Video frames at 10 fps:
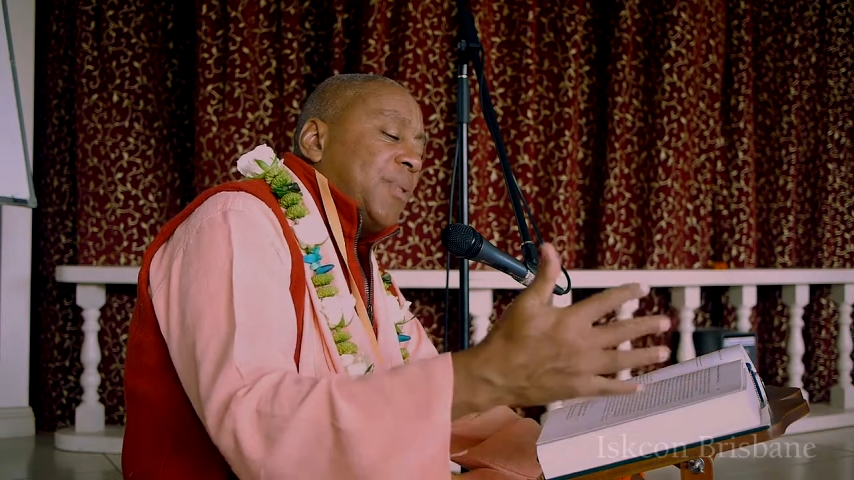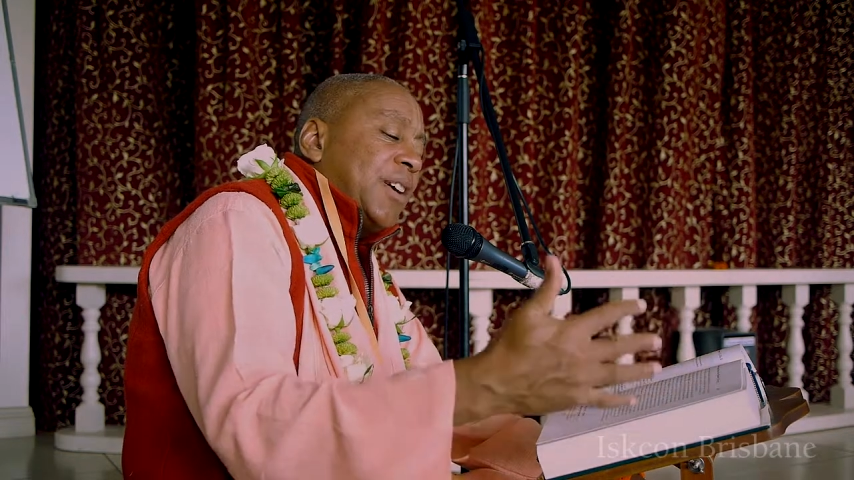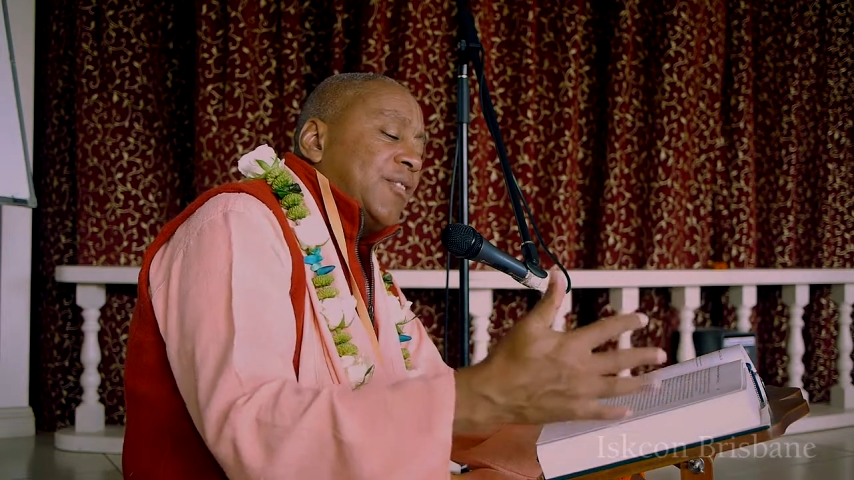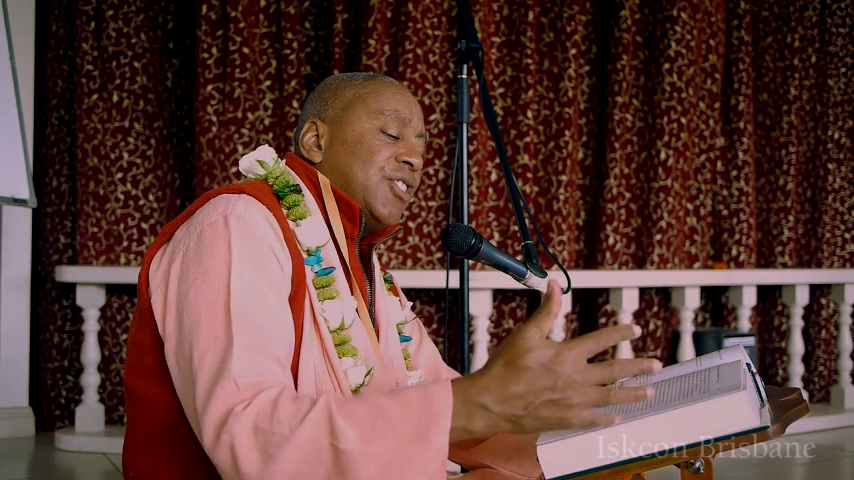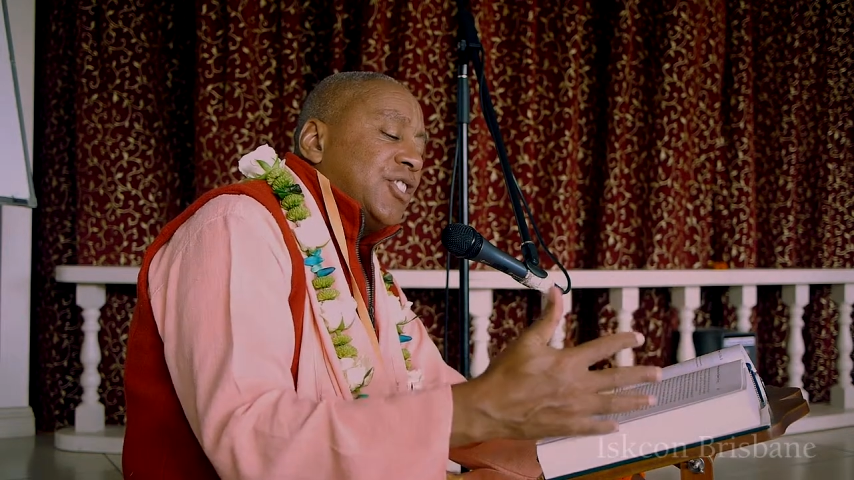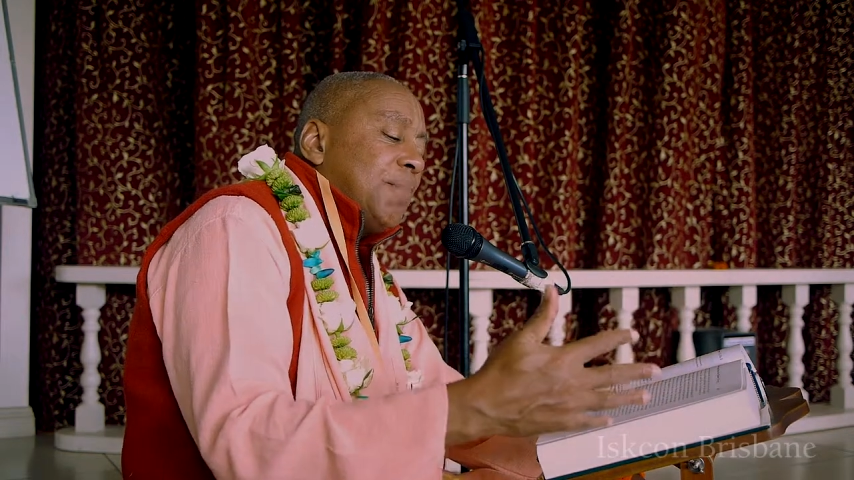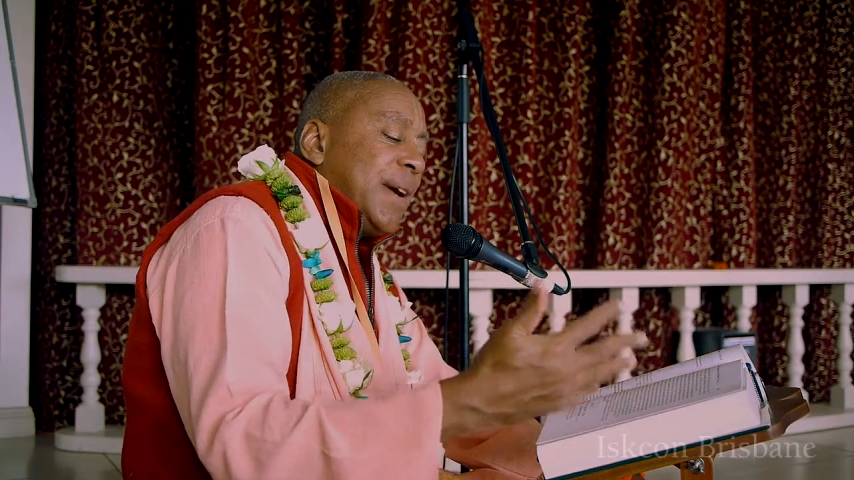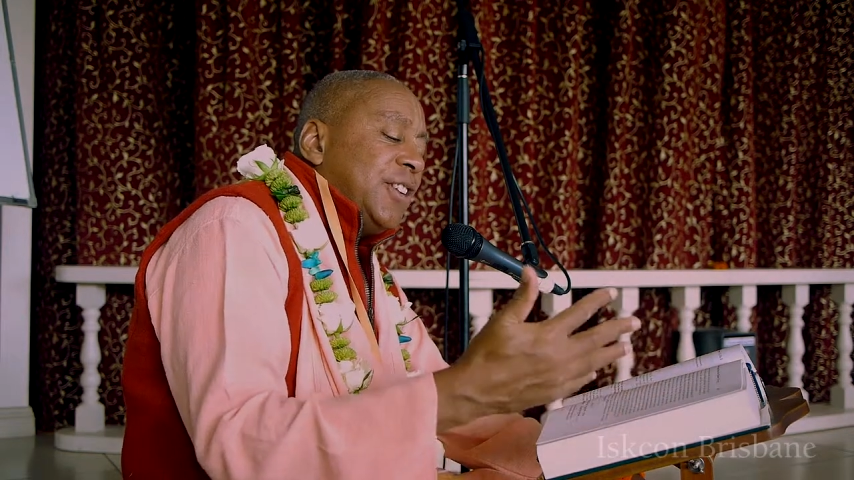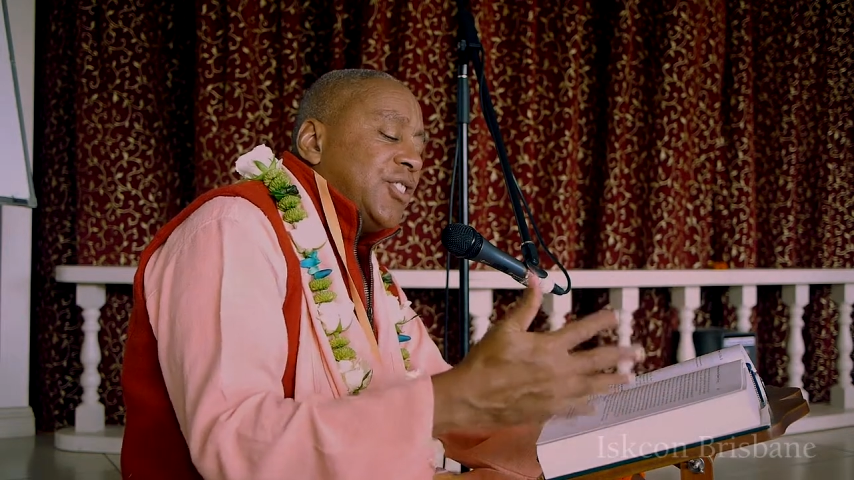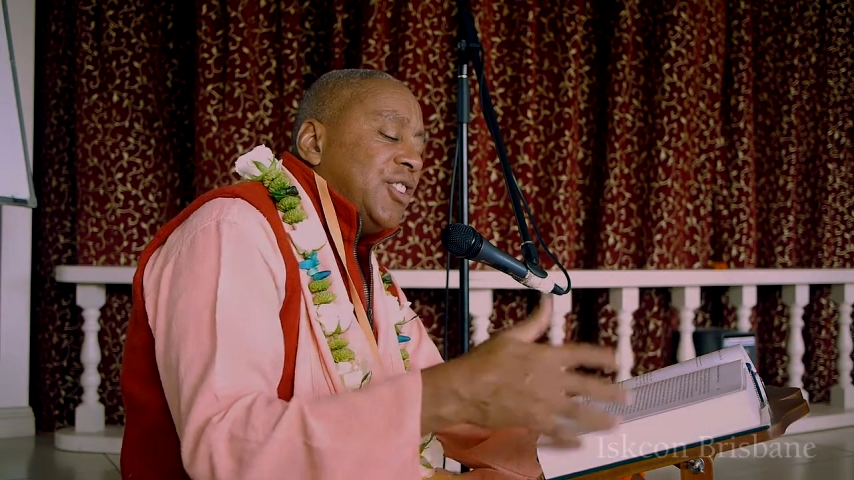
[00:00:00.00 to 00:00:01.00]
where Krishna
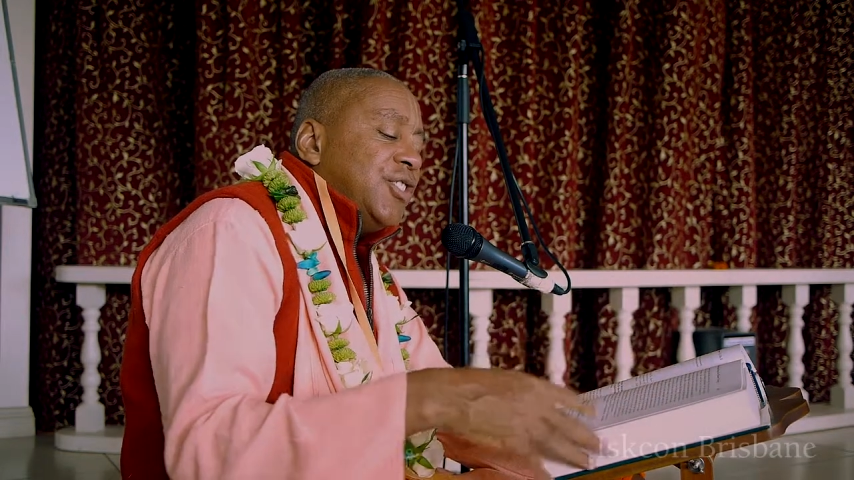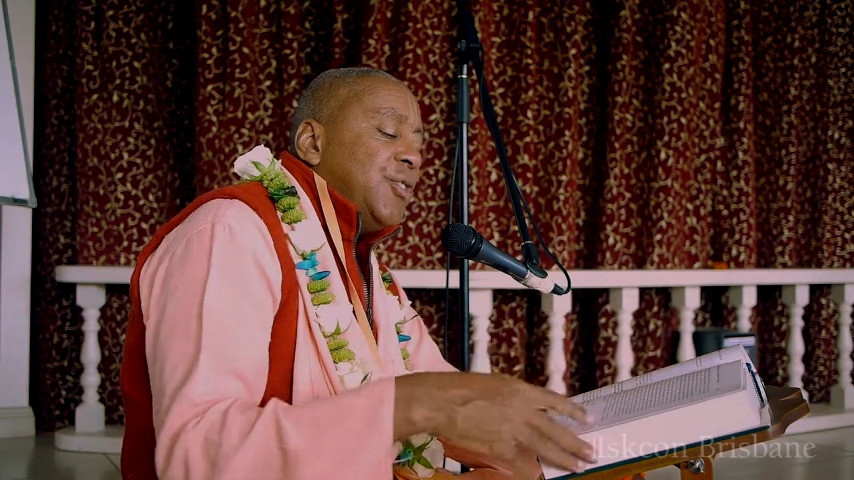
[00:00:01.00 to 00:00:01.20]
mentions